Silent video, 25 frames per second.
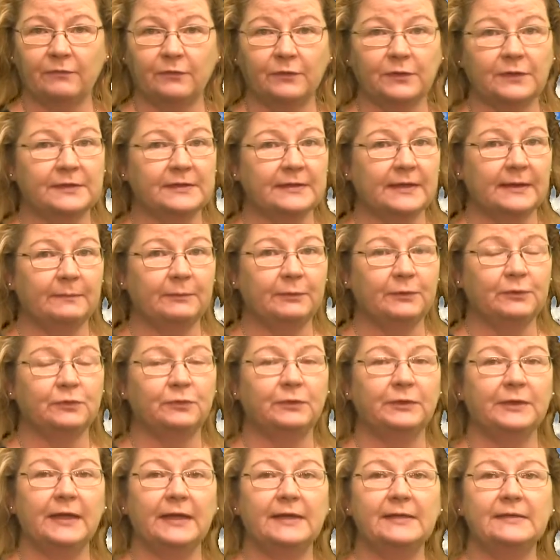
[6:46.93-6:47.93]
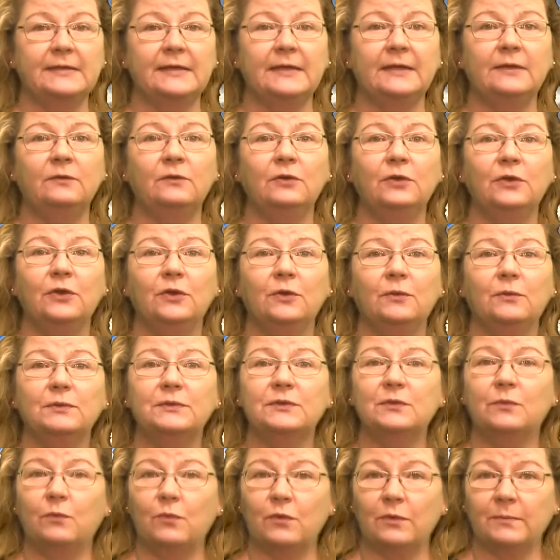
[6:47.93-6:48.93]
For example, 2018 was
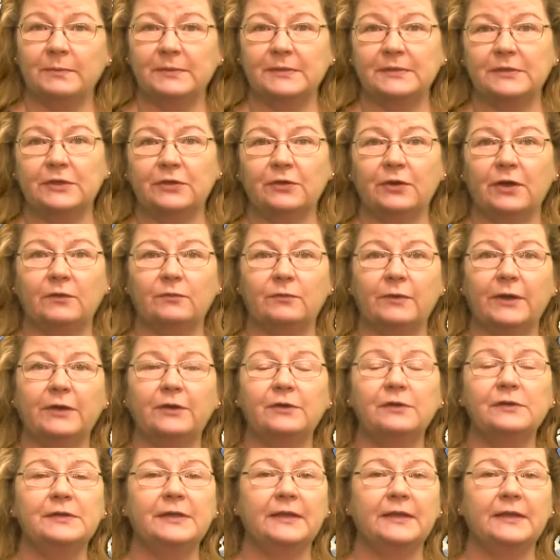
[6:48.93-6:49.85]
the warmest year on record,